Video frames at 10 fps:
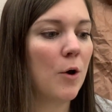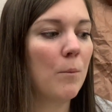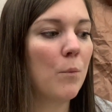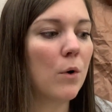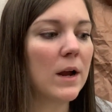
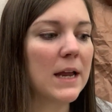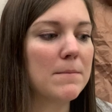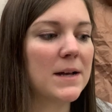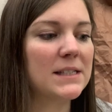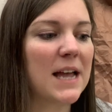Morgan
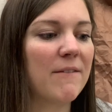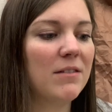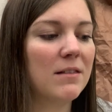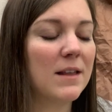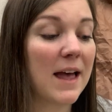must have
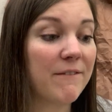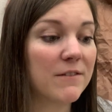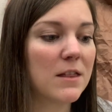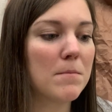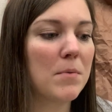
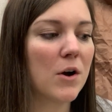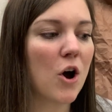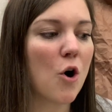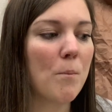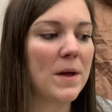left the book
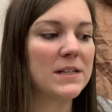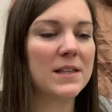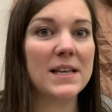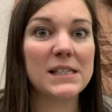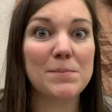open to
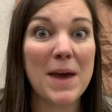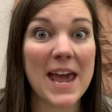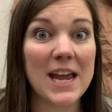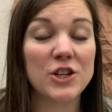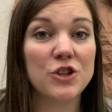this
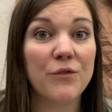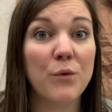page